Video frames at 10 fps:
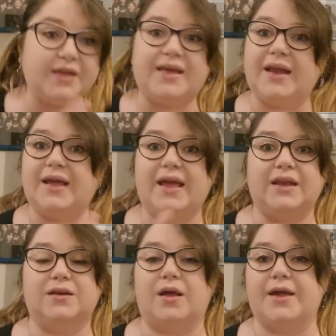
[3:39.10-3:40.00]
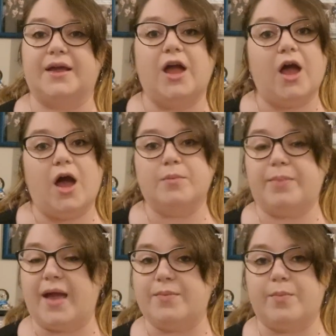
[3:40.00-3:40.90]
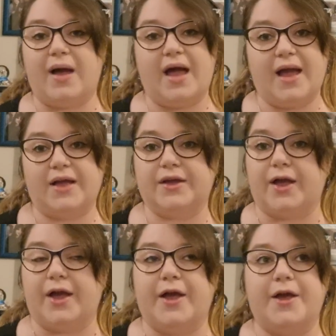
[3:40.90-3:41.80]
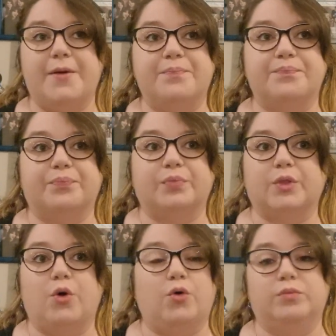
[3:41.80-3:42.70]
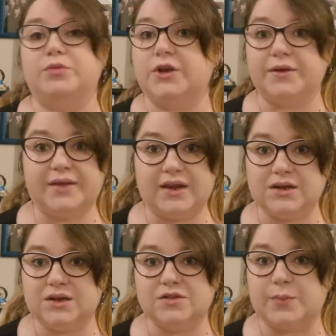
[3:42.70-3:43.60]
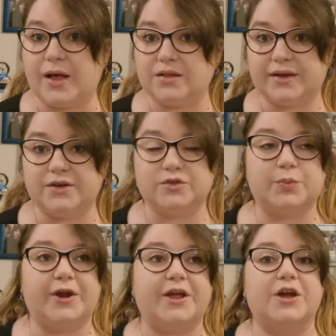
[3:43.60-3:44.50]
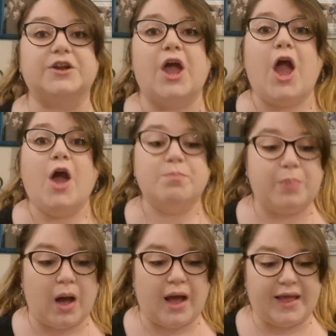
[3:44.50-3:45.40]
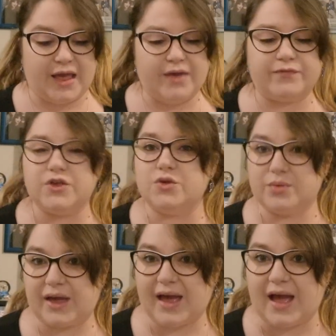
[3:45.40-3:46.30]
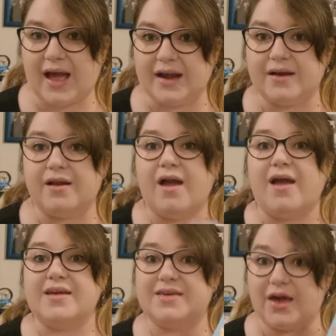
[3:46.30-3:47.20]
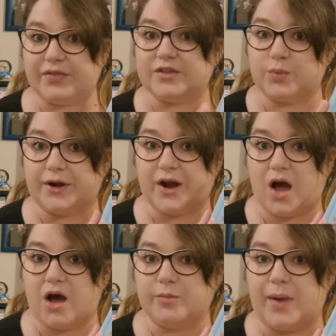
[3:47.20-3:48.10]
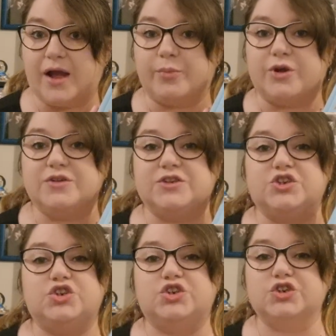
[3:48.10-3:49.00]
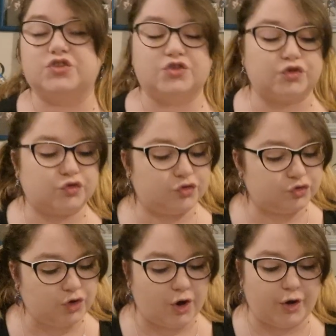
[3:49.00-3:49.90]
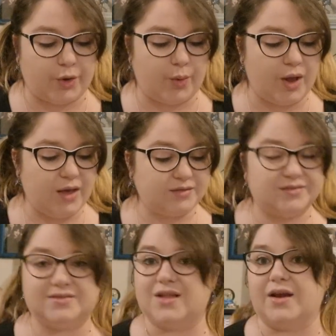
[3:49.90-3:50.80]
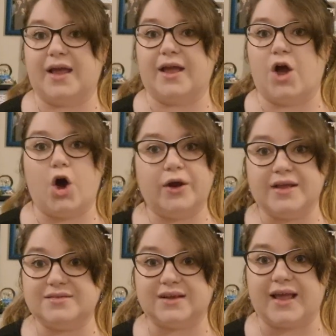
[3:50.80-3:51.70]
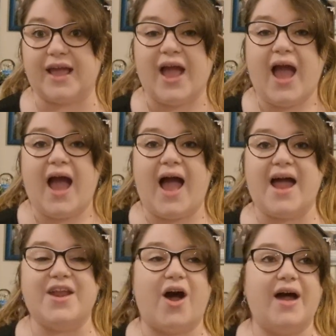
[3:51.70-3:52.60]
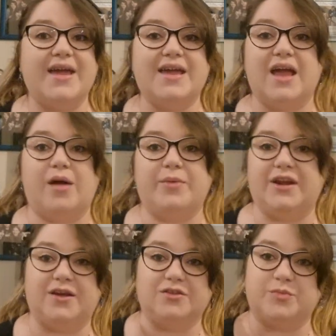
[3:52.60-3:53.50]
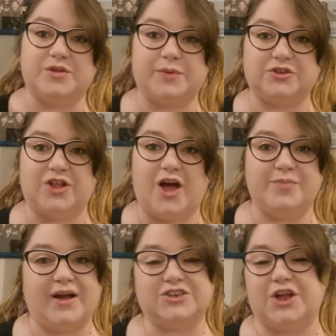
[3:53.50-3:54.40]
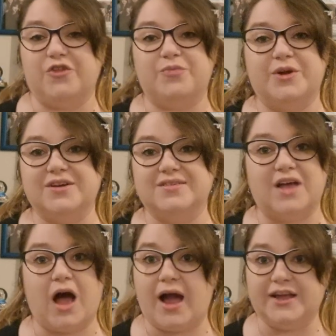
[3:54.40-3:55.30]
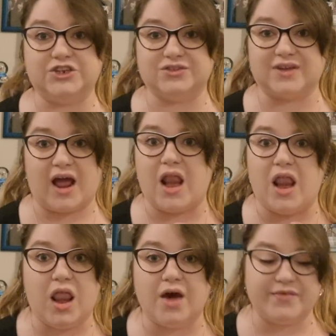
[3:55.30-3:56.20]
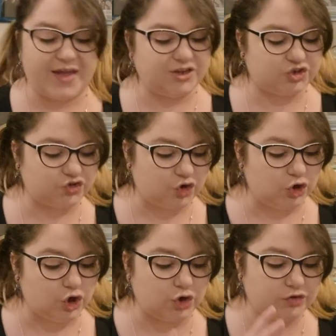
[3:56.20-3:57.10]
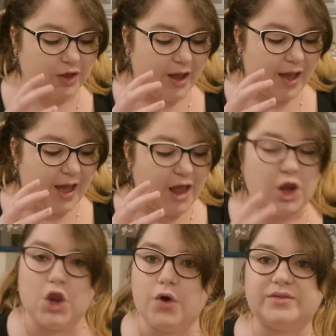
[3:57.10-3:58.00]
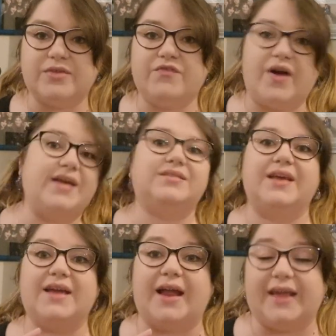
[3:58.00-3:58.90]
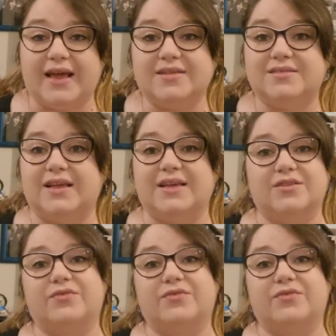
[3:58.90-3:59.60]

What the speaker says: get it in like paperback, or, you know, Kindle as well. Kindle's pretty good. But if you can, get this one in hardback, because it's just so stunning, honestly. And I mean, it goes on my special hardback shelf because I love it. It just looks inviting, and it's